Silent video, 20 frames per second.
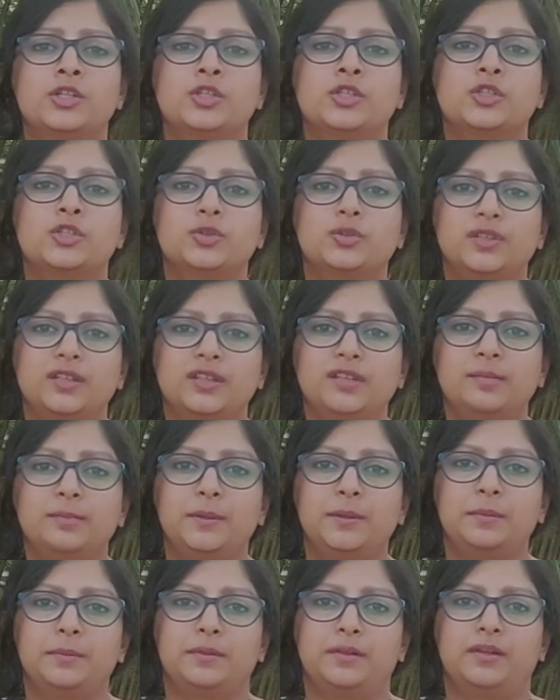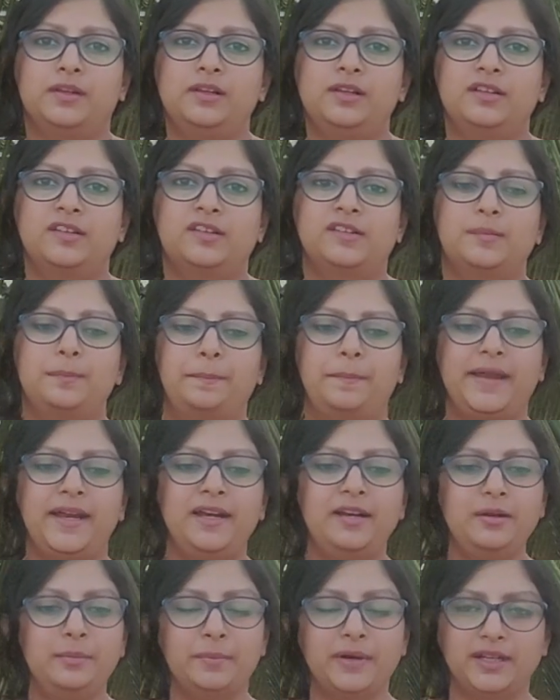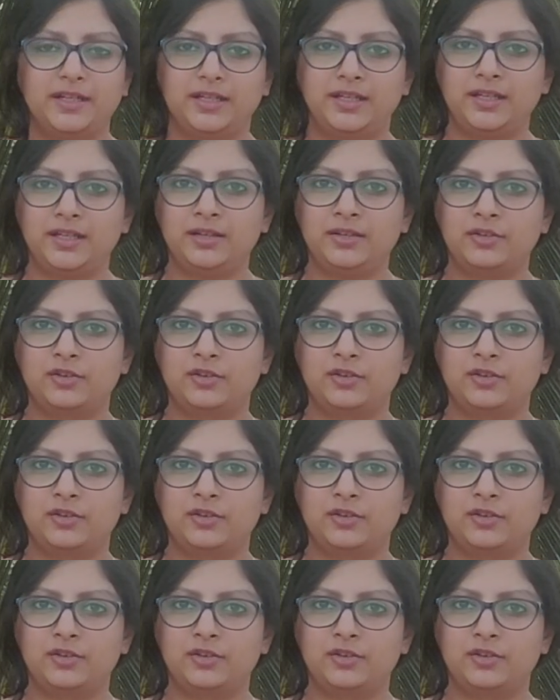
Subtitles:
So these people spend money